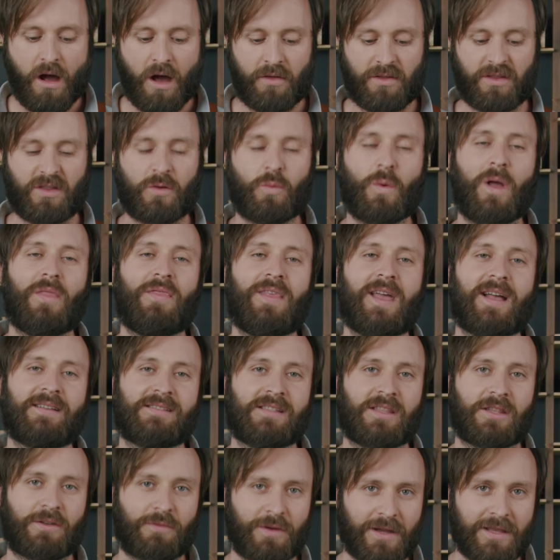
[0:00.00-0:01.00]
I think the
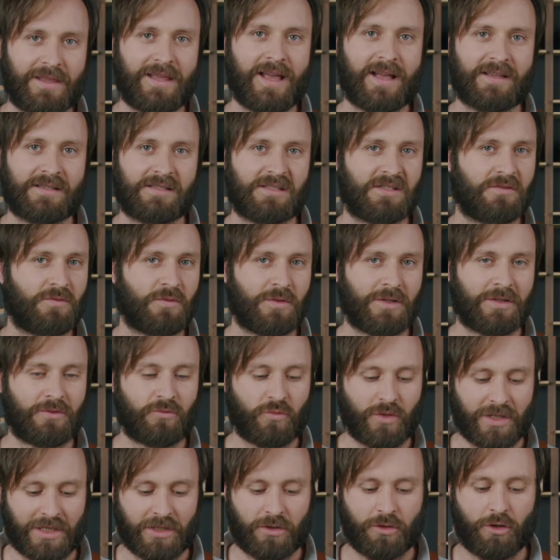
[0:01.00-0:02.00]
1000-3000 is a
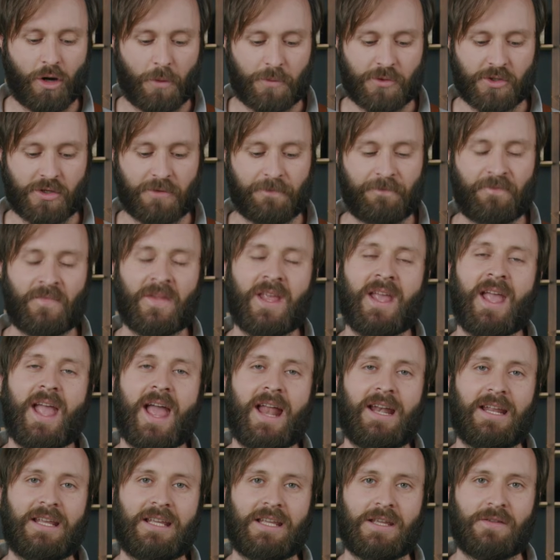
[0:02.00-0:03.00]
really good option
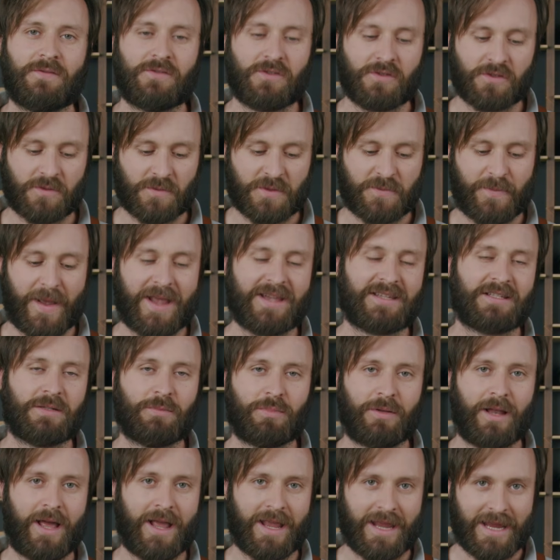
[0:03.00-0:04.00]
and it gives you some space
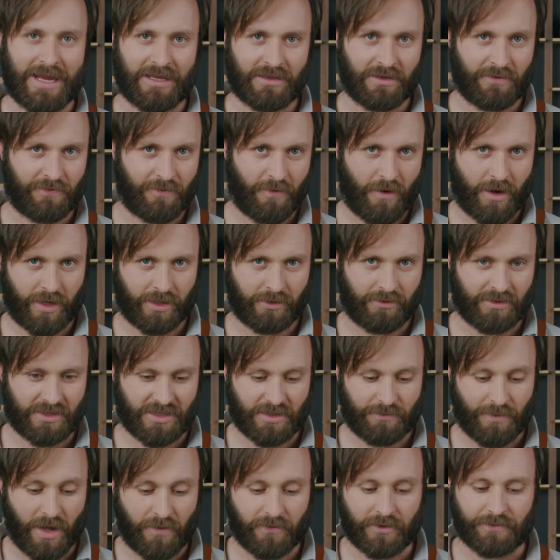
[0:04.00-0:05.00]
to play in the finer
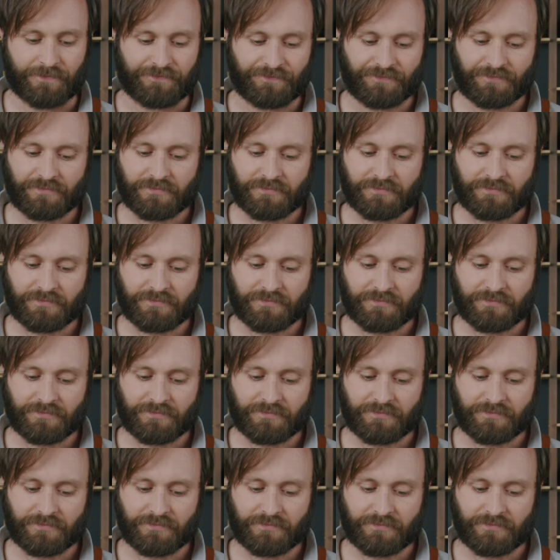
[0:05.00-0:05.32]
grits above it.